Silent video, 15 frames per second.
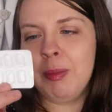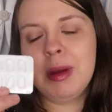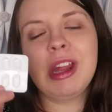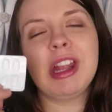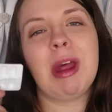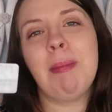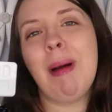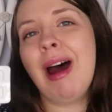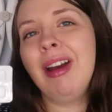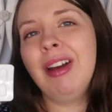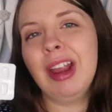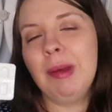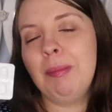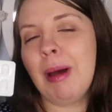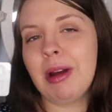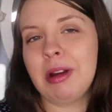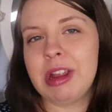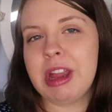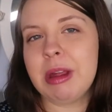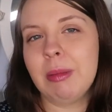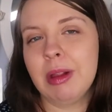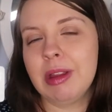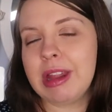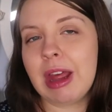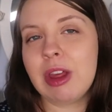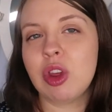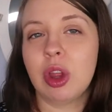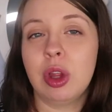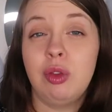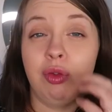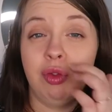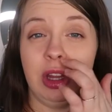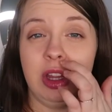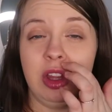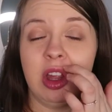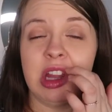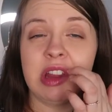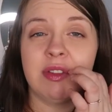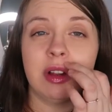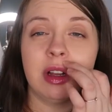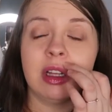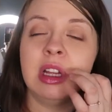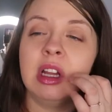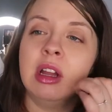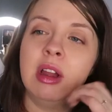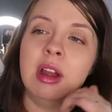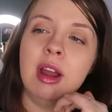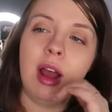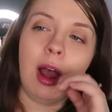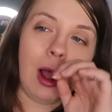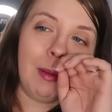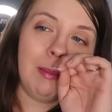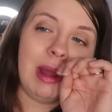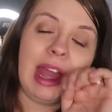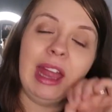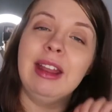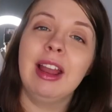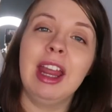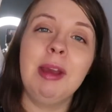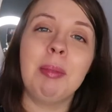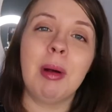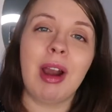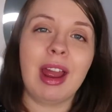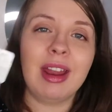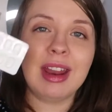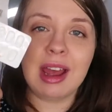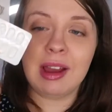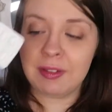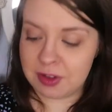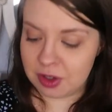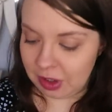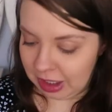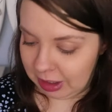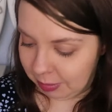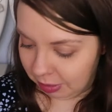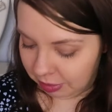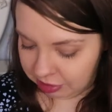because apparently paracetamol is actually really useful in labour and after labour.